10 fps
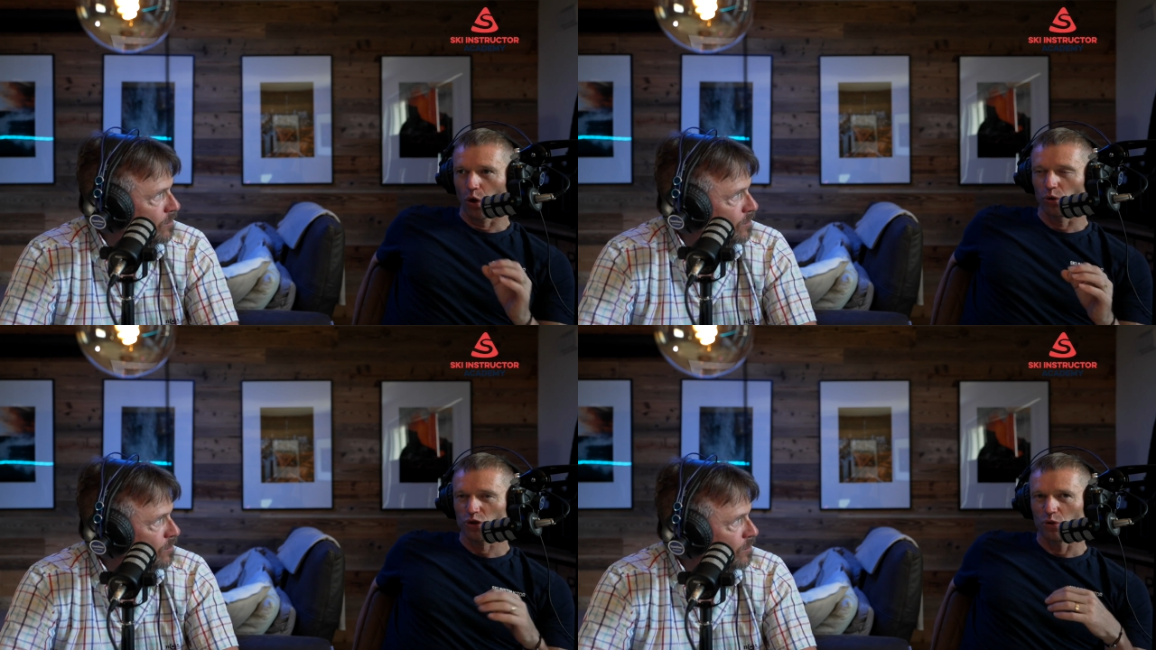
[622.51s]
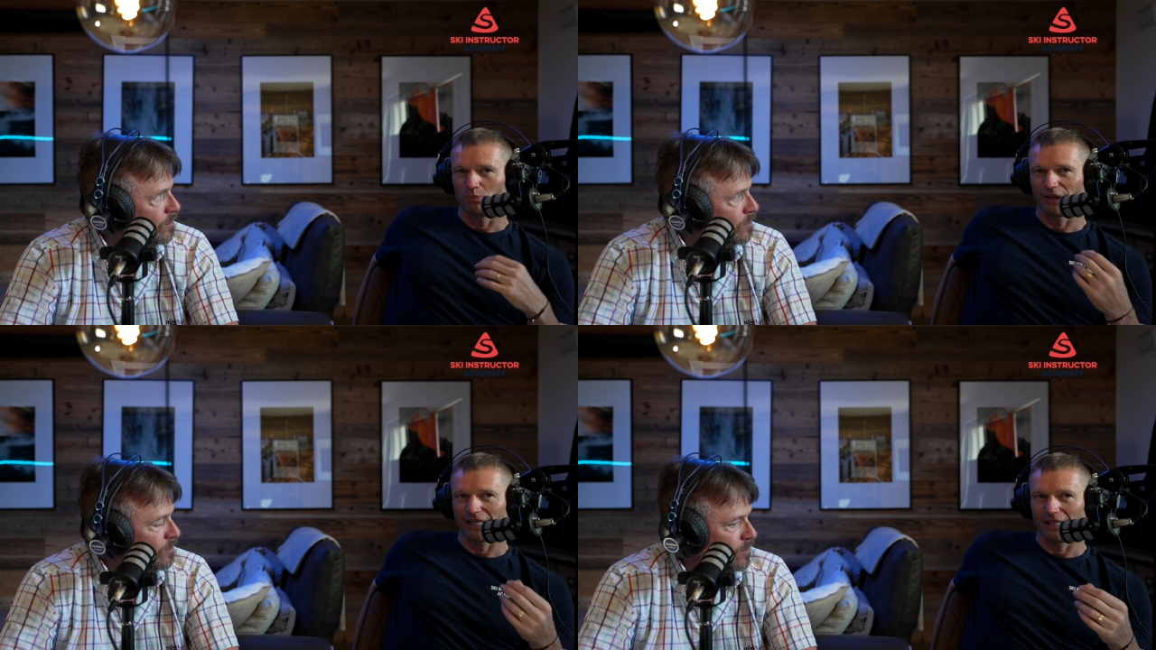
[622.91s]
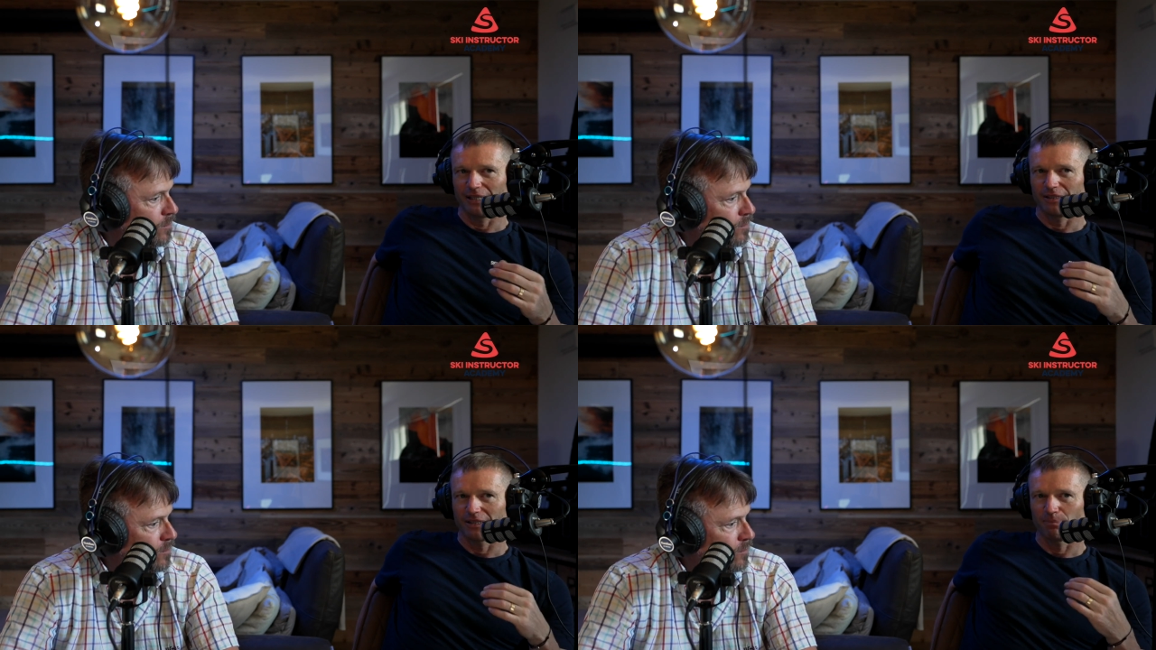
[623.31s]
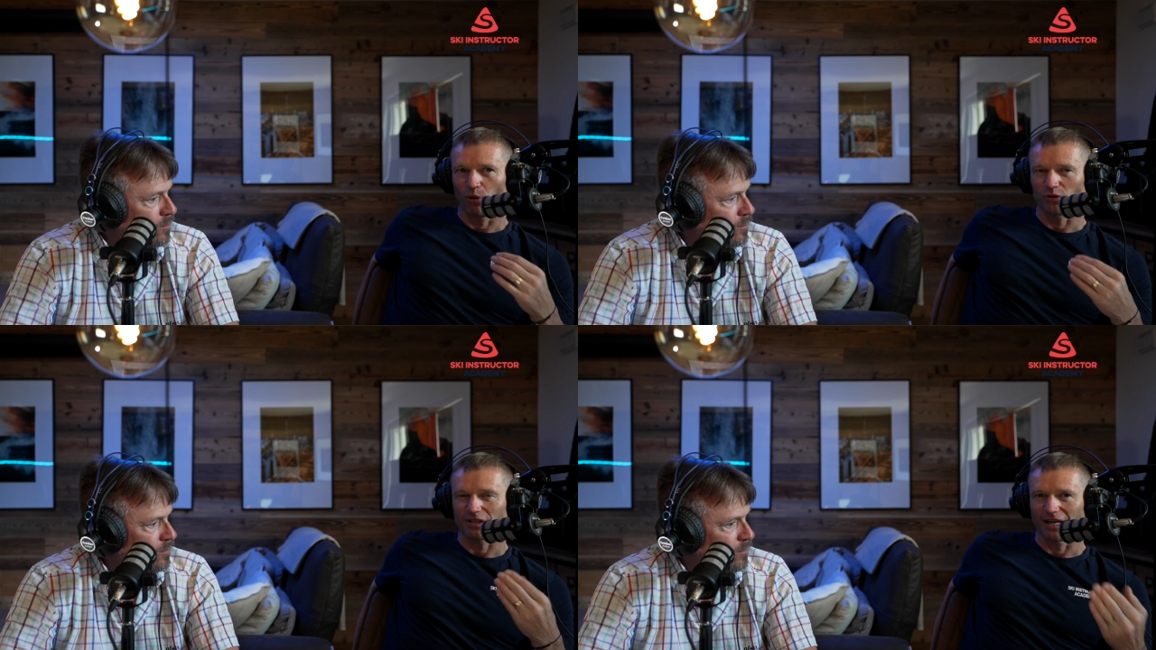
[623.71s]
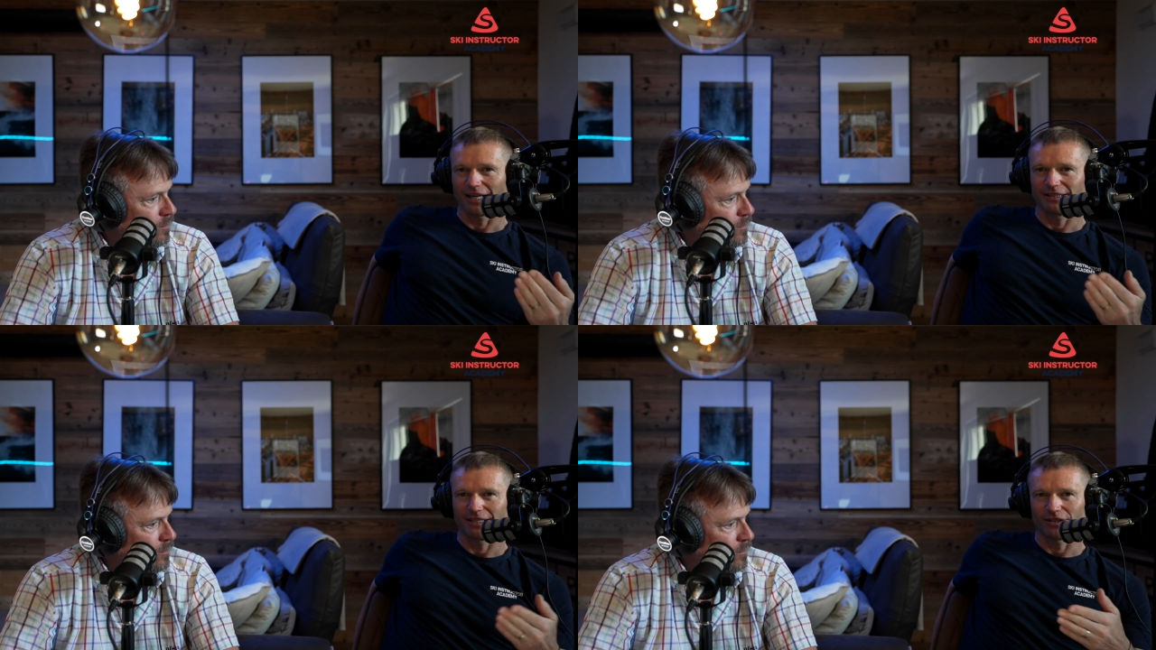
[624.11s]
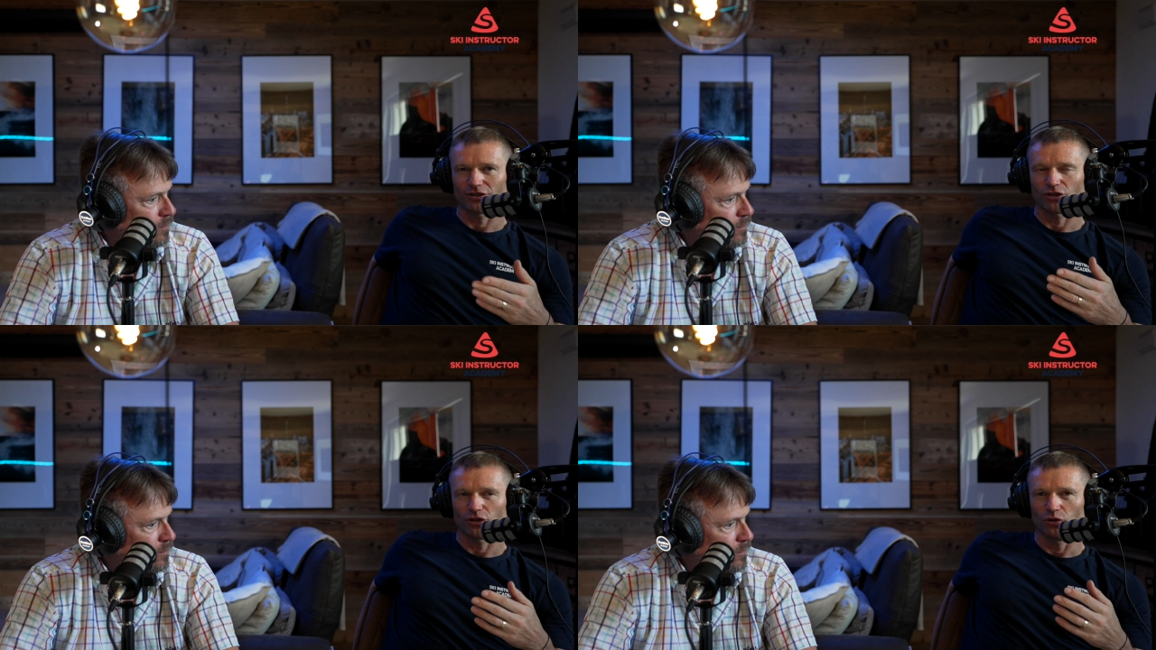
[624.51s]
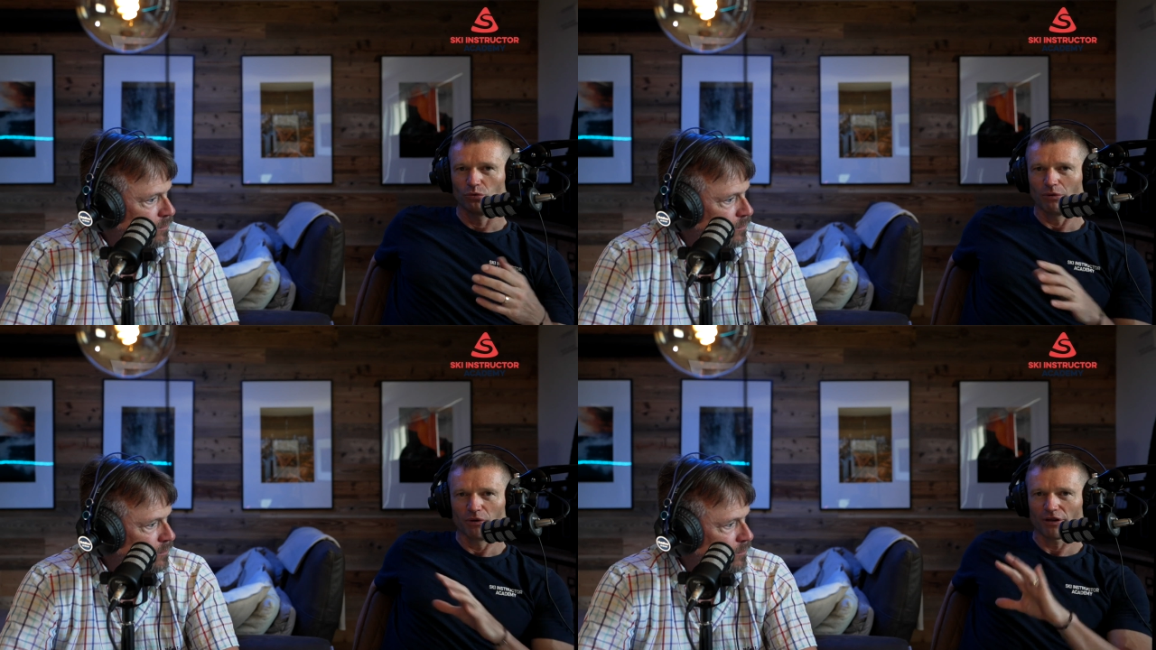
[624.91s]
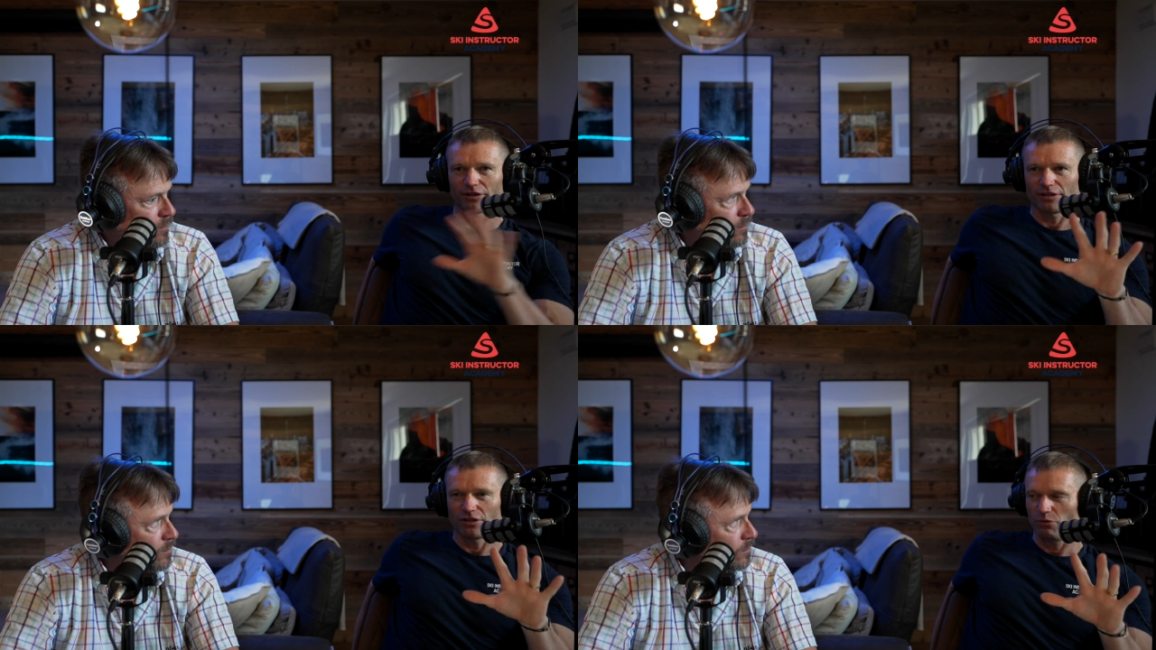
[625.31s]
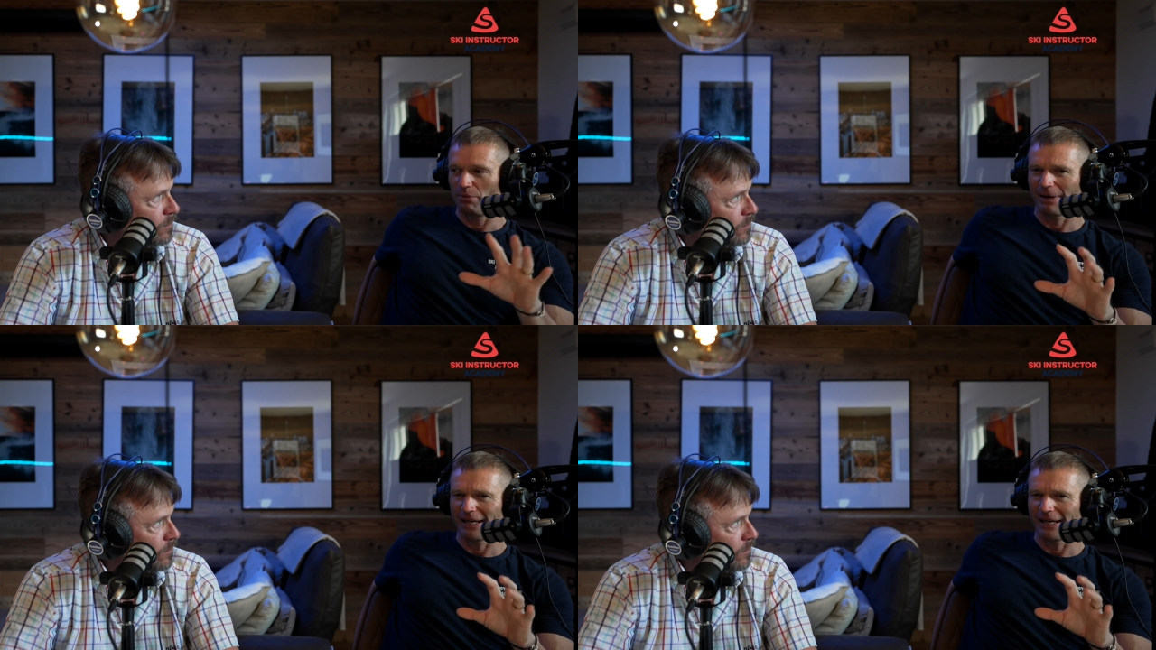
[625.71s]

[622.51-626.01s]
Speaker 1: Also, bringing in sports scientists who were nothing to do